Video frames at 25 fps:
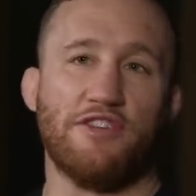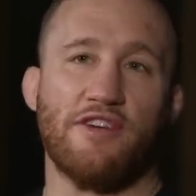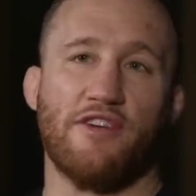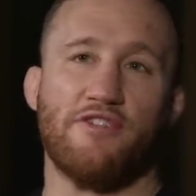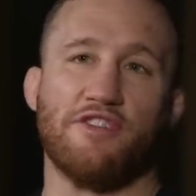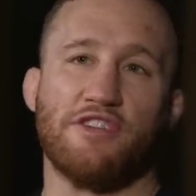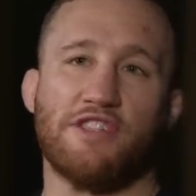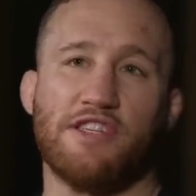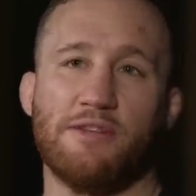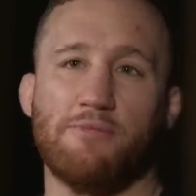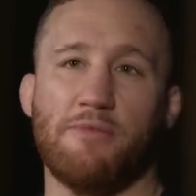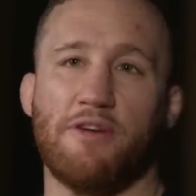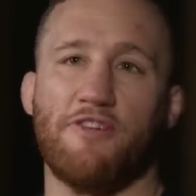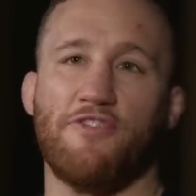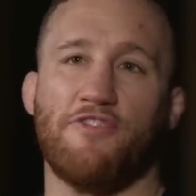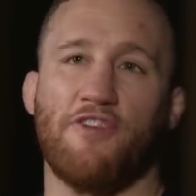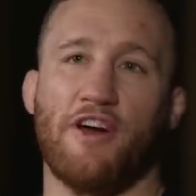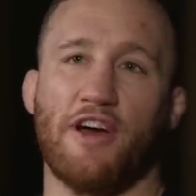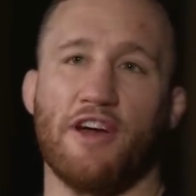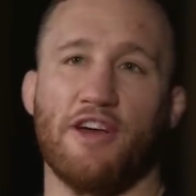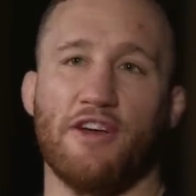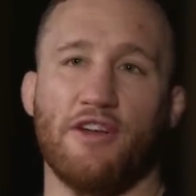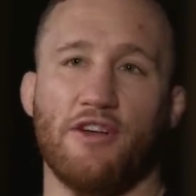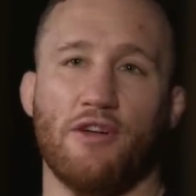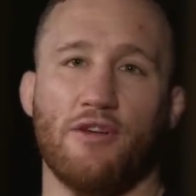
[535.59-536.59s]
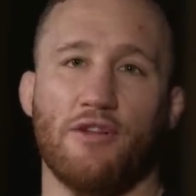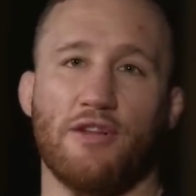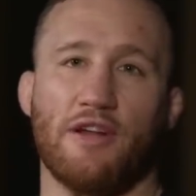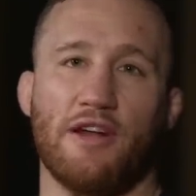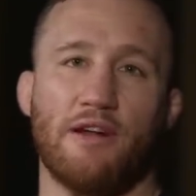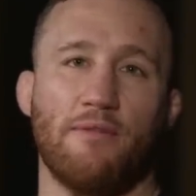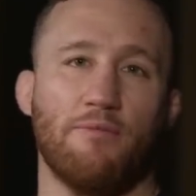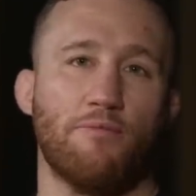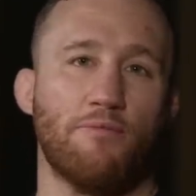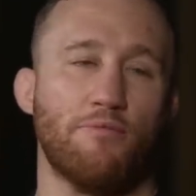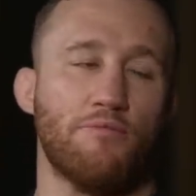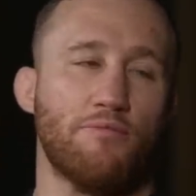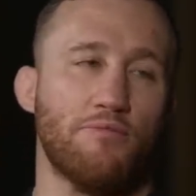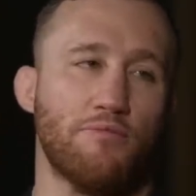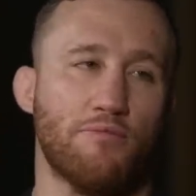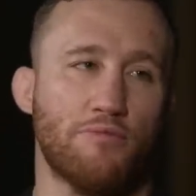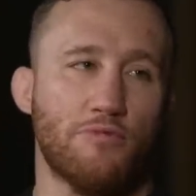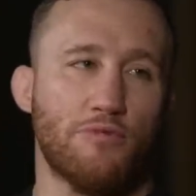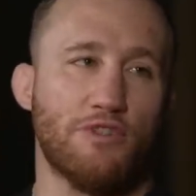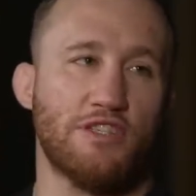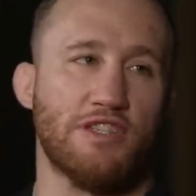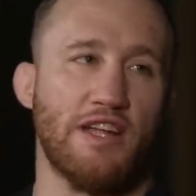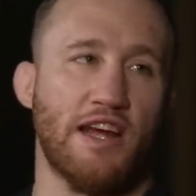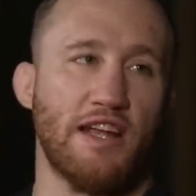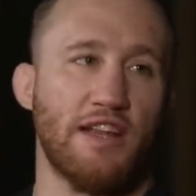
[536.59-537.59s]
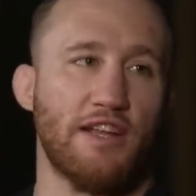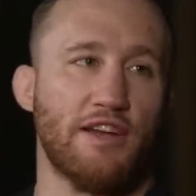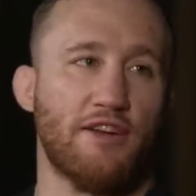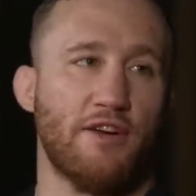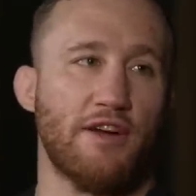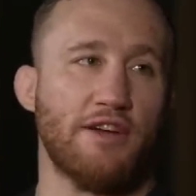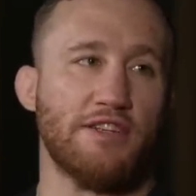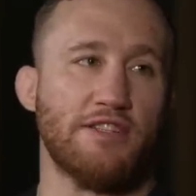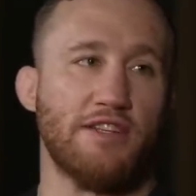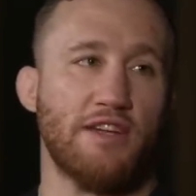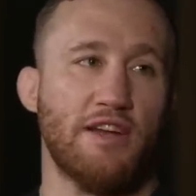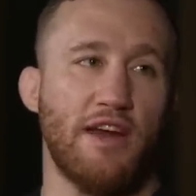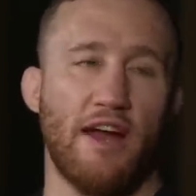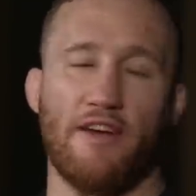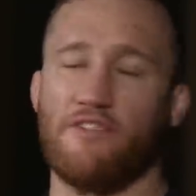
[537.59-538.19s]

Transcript: If you've ever seen me fight, you know that I'm slightly crazy.